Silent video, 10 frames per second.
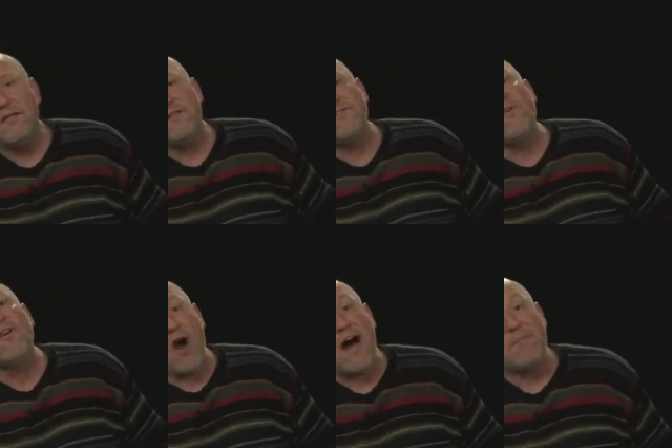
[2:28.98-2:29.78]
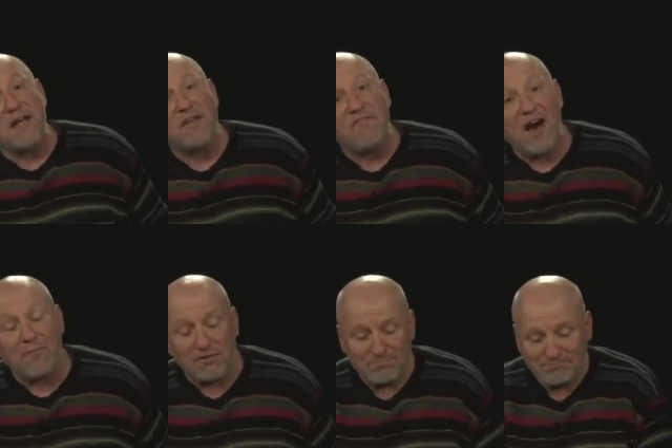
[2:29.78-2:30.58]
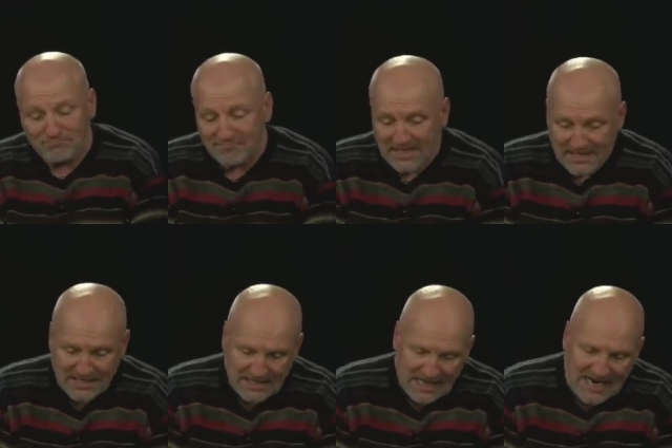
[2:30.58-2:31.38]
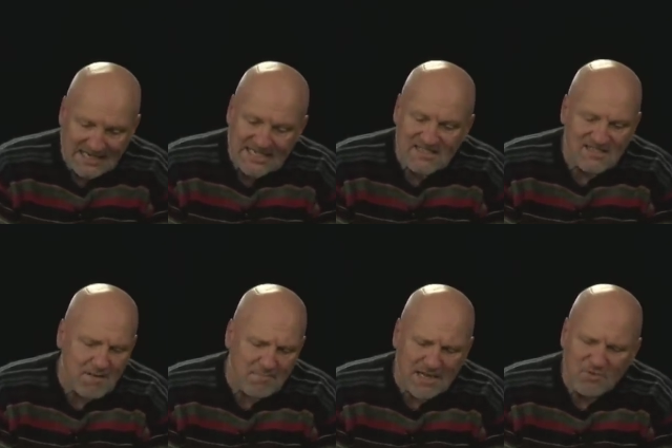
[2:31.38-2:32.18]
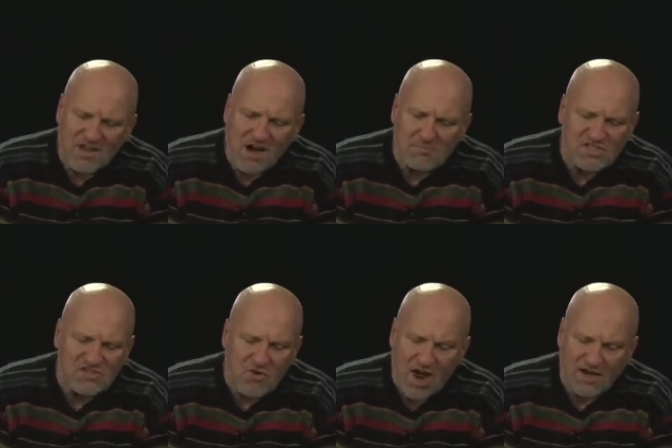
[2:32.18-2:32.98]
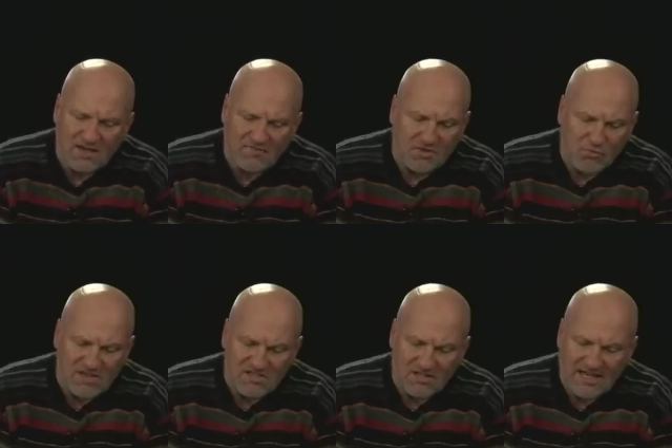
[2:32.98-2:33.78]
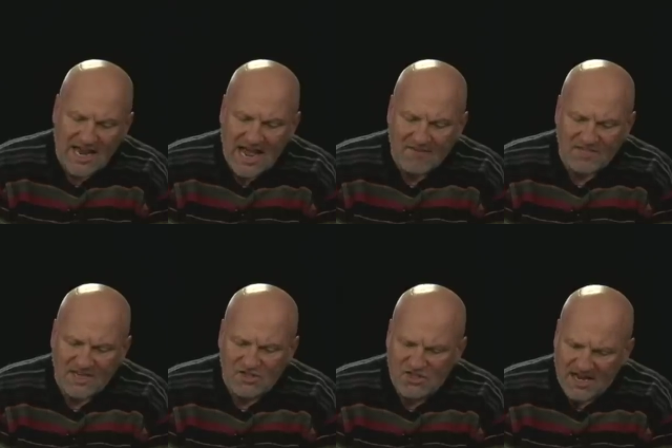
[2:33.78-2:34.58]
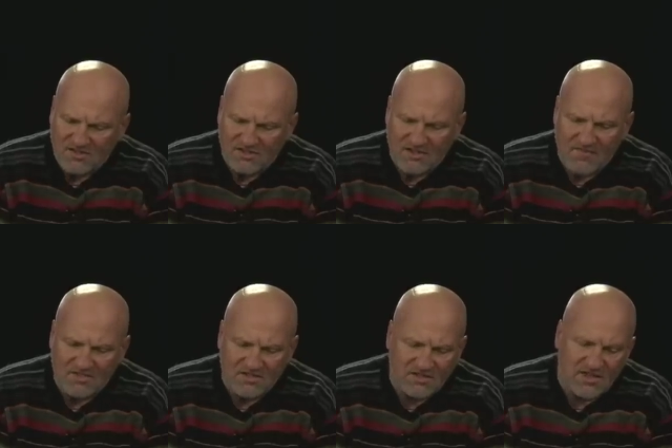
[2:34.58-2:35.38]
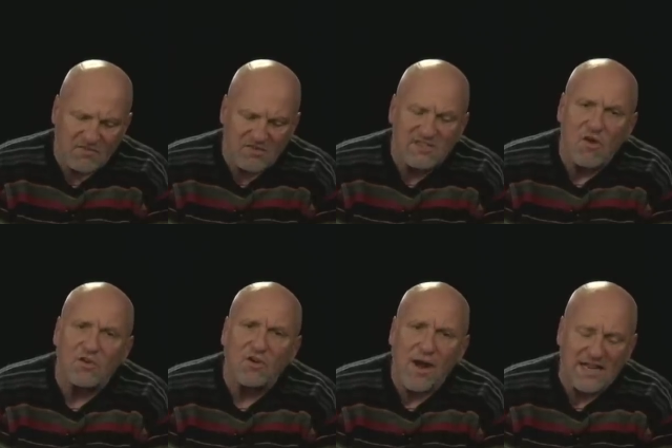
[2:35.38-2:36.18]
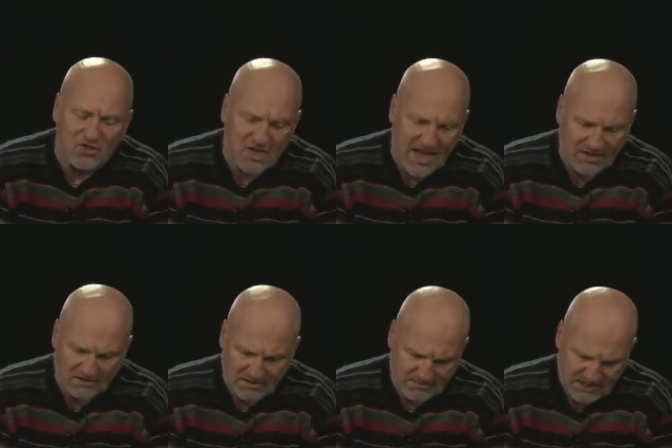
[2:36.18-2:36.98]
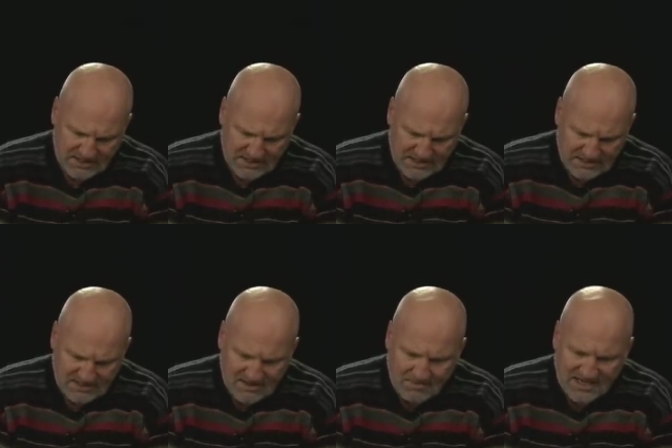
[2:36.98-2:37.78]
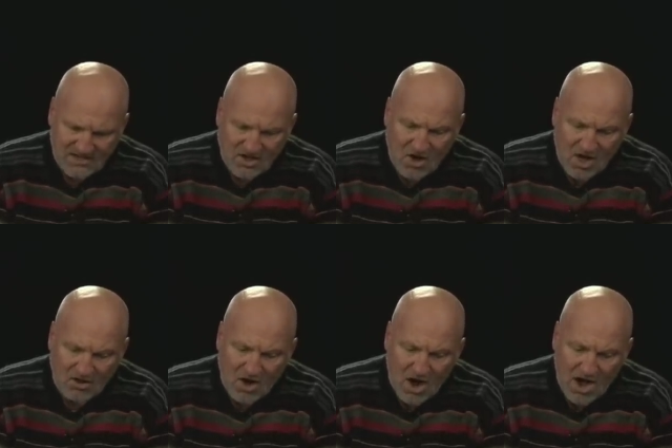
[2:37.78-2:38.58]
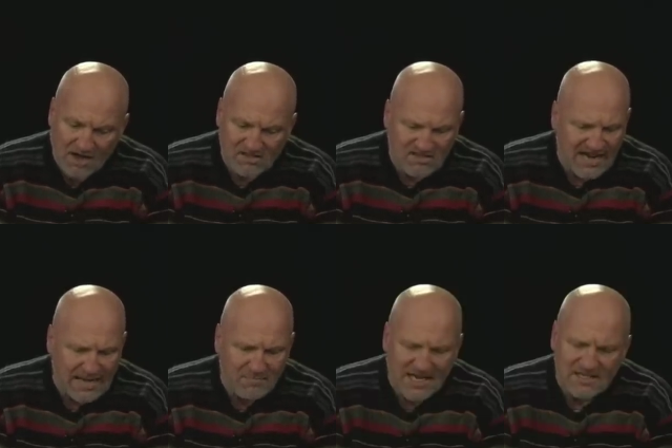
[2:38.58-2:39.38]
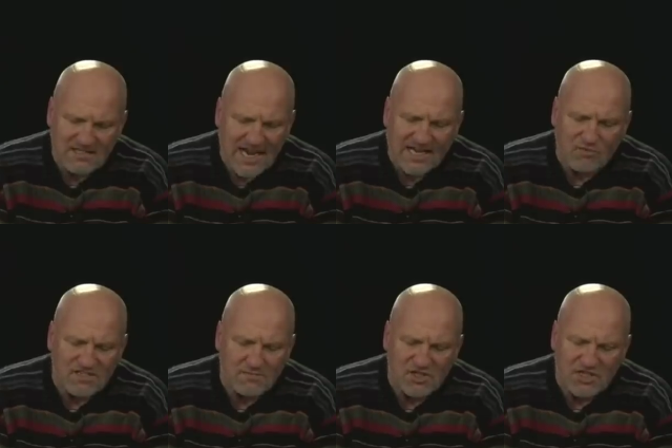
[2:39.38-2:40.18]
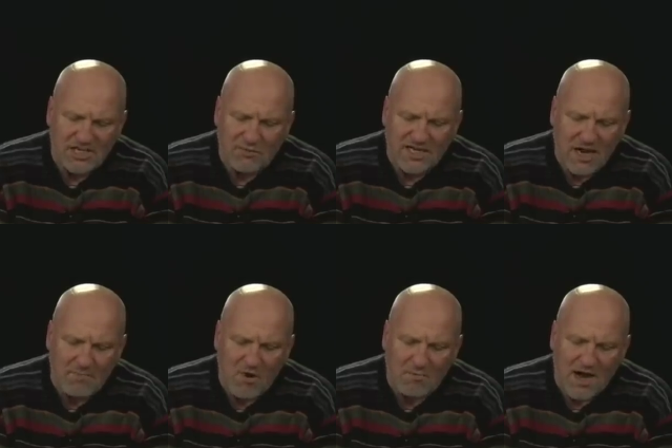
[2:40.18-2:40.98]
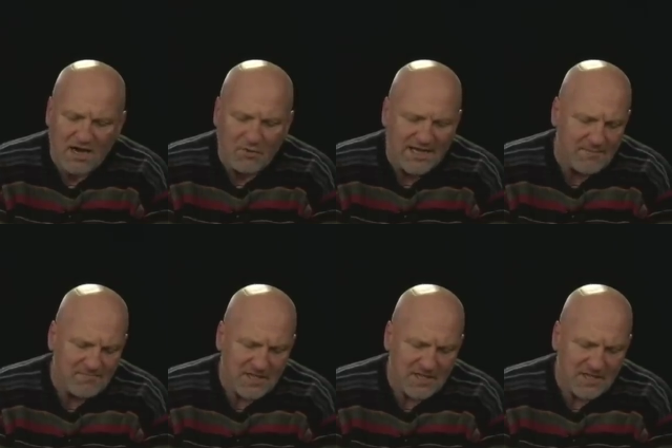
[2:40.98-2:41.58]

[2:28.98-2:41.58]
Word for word: So God made a farmer. I need somebody with arms strong enough to rustle a calf and yet gentle enough to deliver his own grandchild. Somebody to call hogs, tame cantankerous machinery, come home hungry,